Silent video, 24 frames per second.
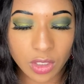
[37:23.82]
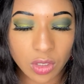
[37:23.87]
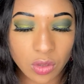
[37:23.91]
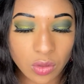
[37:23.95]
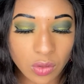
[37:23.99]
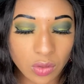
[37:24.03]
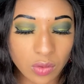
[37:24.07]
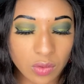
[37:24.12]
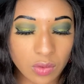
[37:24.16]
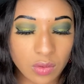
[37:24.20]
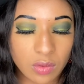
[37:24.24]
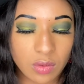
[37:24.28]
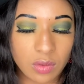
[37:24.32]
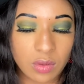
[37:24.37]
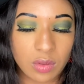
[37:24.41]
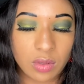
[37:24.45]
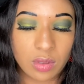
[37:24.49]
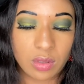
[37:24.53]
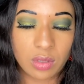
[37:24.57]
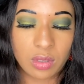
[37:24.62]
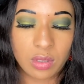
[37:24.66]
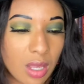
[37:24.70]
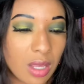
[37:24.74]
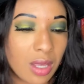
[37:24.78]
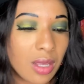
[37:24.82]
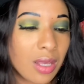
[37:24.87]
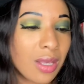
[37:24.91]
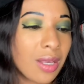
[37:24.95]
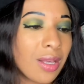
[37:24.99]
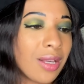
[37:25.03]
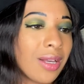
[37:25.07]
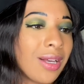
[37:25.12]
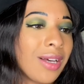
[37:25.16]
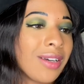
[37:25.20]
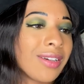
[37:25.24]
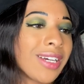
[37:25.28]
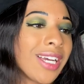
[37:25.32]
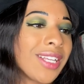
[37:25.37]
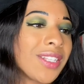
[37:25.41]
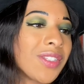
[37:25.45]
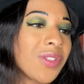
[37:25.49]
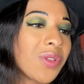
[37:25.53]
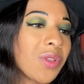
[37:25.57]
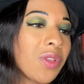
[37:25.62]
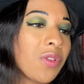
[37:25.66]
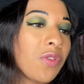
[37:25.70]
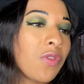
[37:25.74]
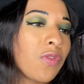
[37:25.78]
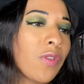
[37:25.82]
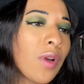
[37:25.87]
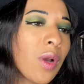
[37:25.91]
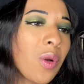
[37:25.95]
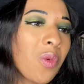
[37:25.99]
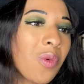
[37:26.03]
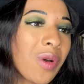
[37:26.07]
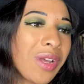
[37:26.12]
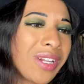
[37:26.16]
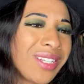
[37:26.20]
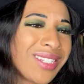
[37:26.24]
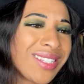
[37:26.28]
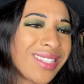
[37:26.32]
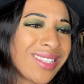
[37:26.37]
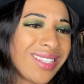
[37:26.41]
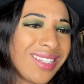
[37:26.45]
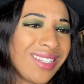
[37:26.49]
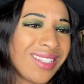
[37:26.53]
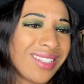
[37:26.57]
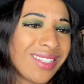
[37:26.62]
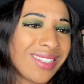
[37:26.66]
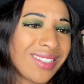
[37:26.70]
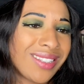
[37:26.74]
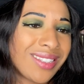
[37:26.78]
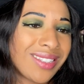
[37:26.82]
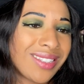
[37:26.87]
Ooh. All right, so the first, what is this?